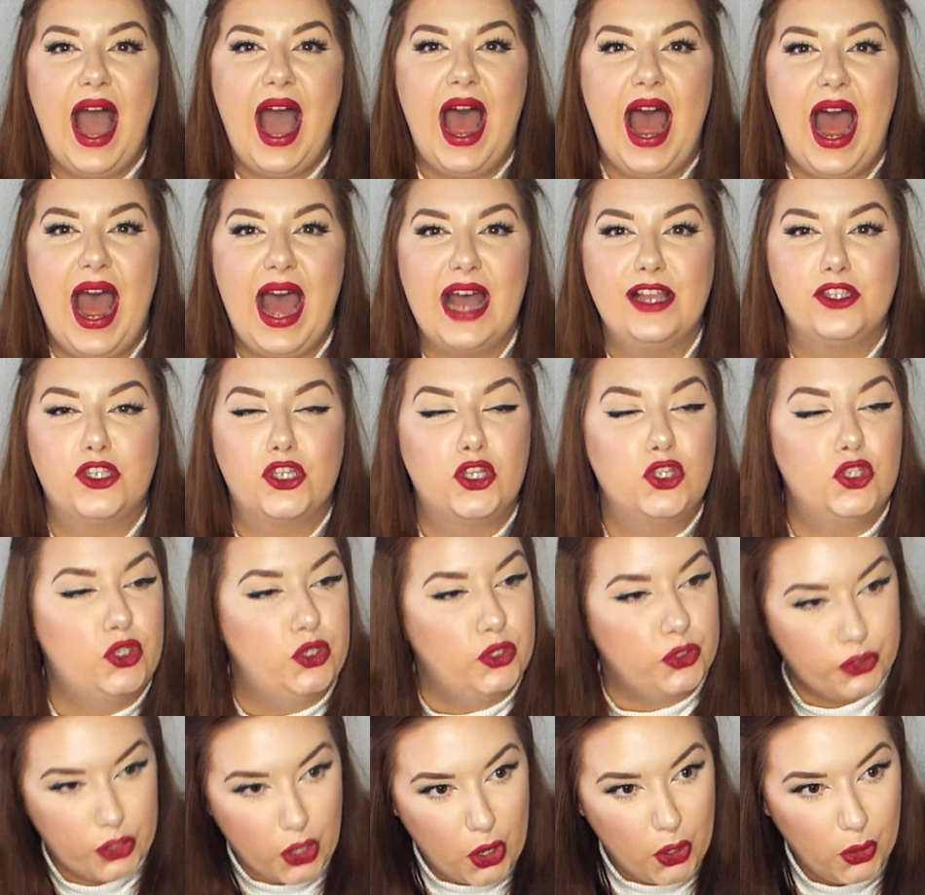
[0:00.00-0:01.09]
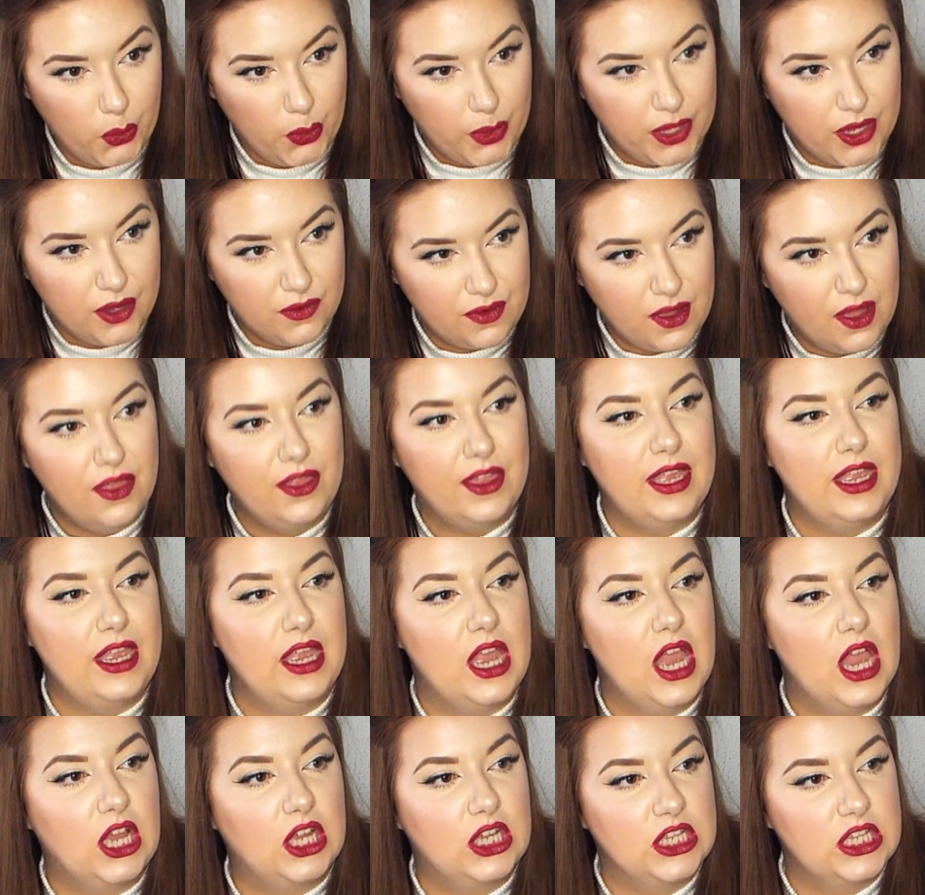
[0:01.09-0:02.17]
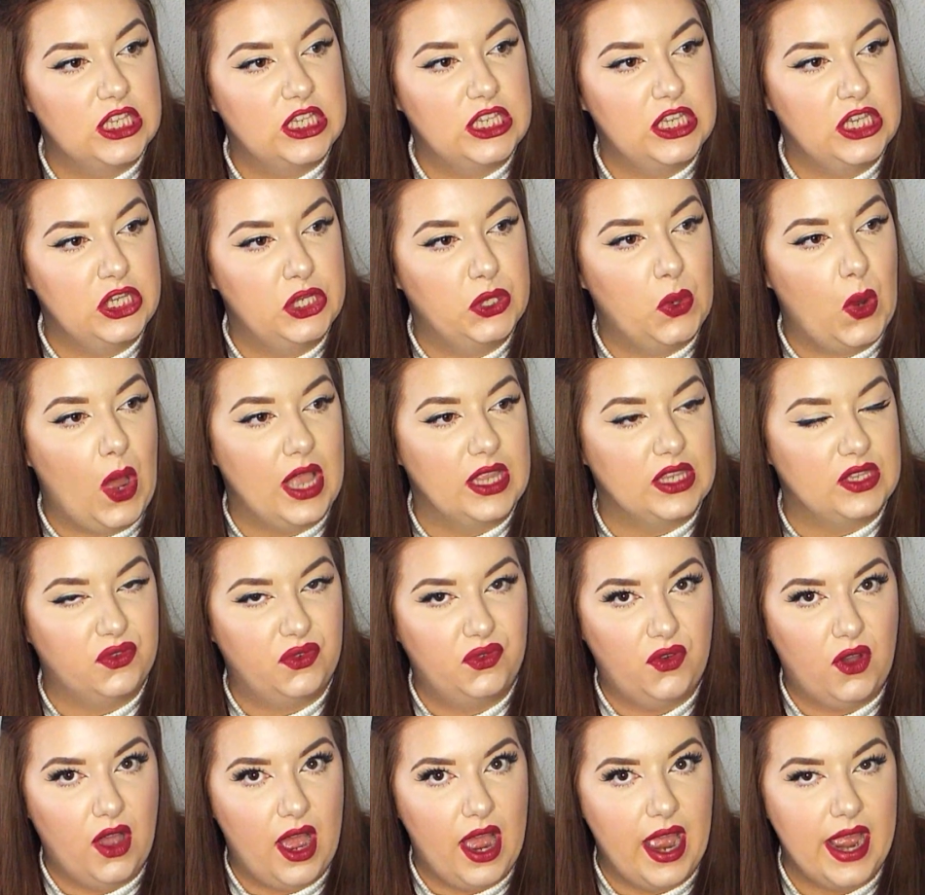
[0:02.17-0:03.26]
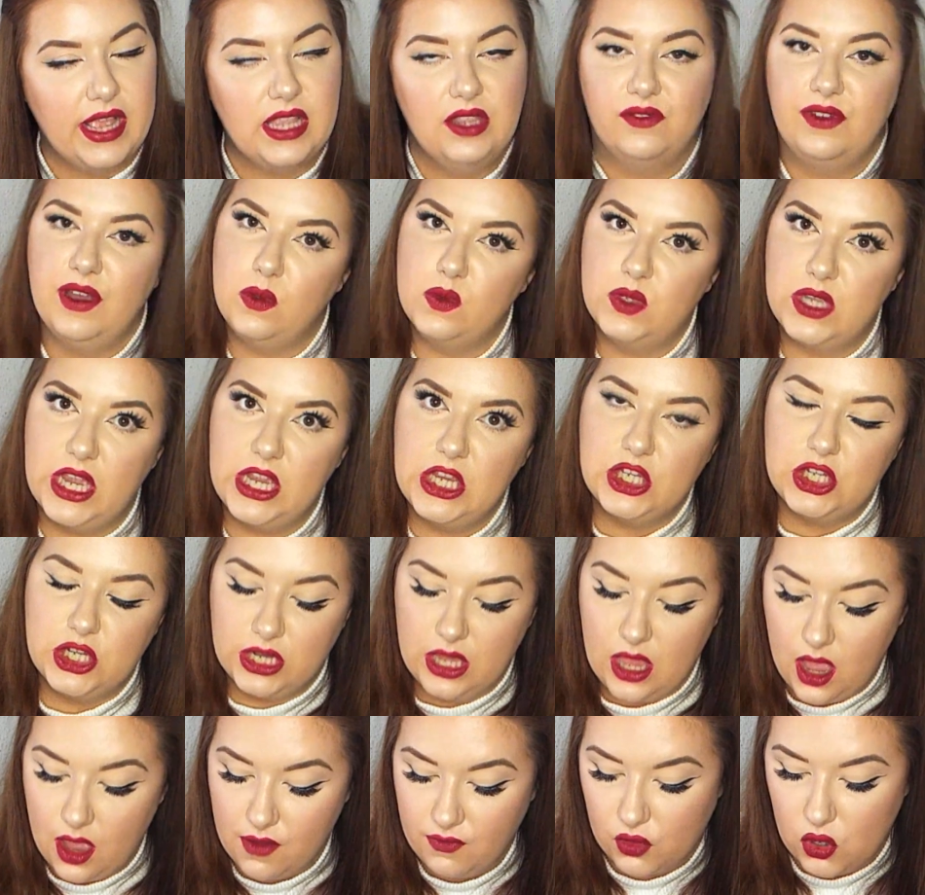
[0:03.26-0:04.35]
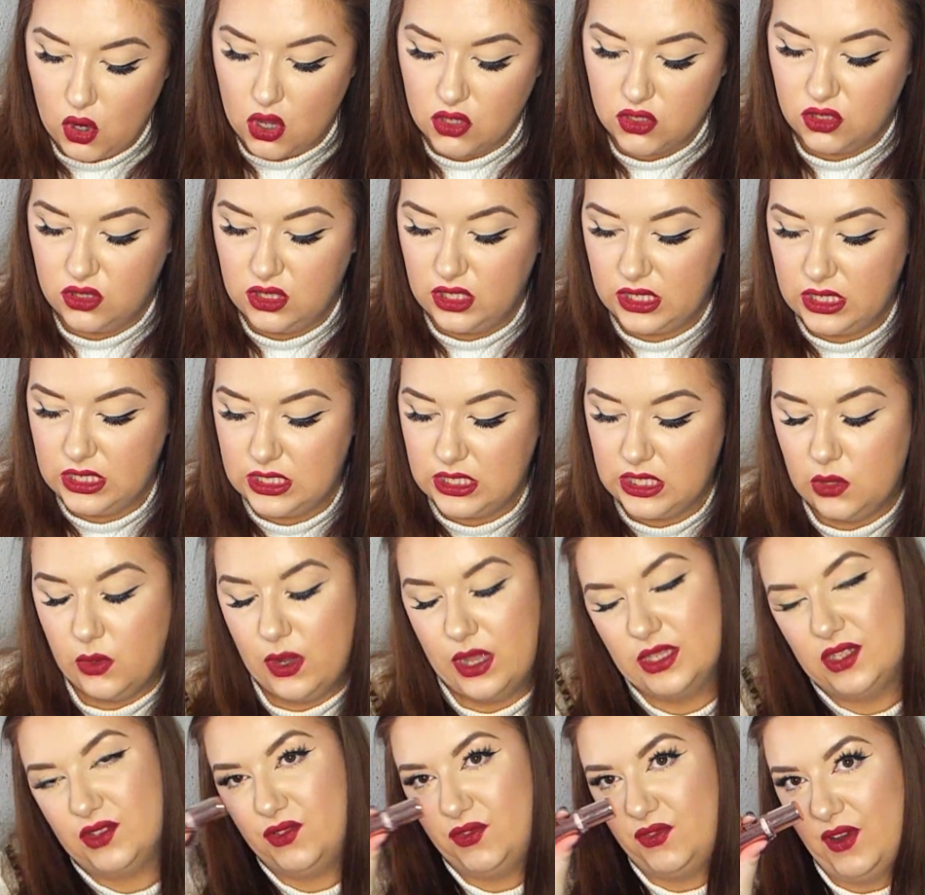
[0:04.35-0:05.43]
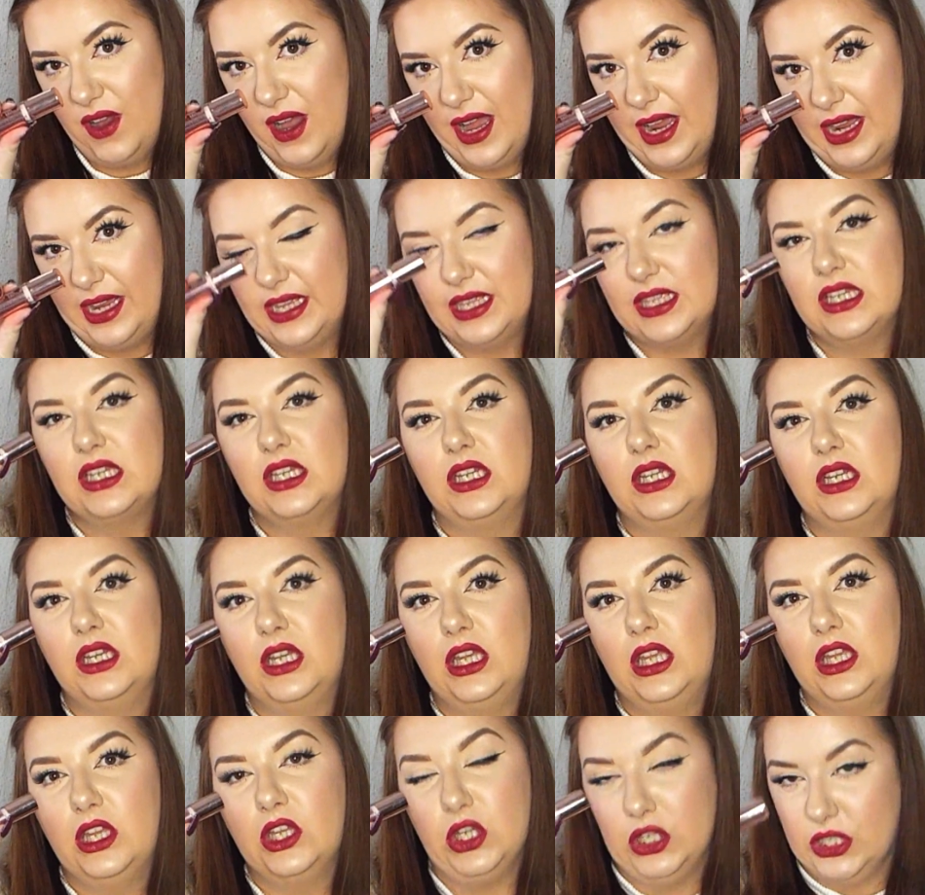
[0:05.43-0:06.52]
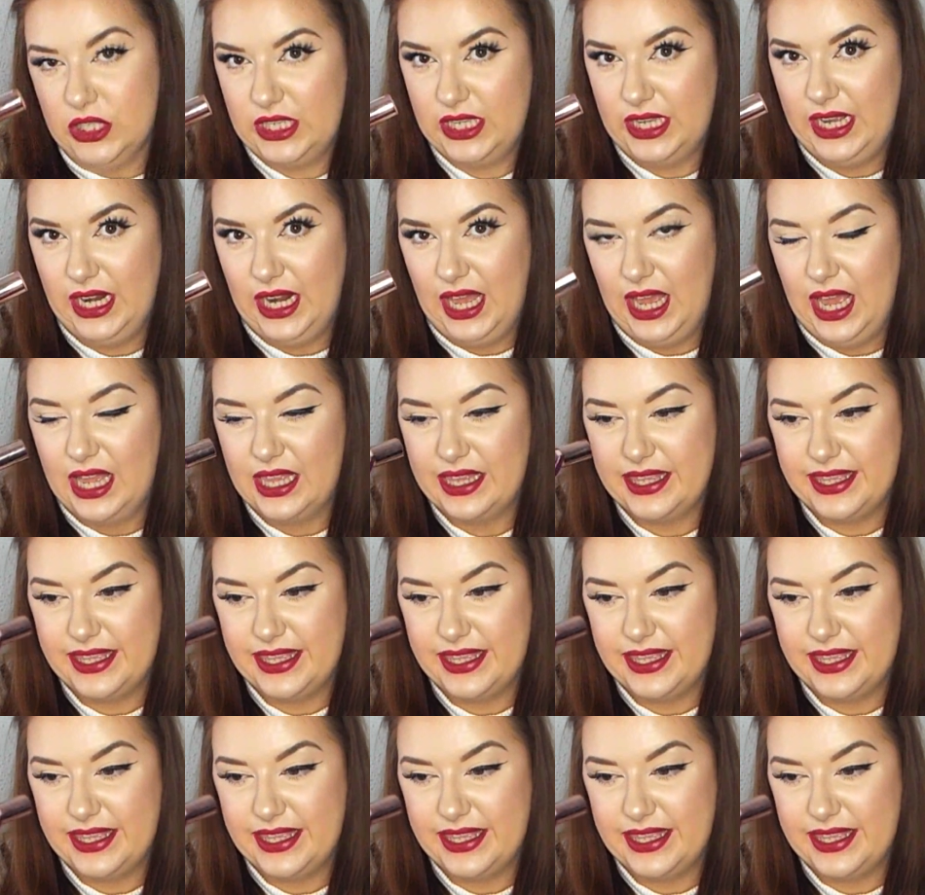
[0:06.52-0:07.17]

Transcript: And to go with the Conceal and Define foundation, I've got the Conceal and Define concealer.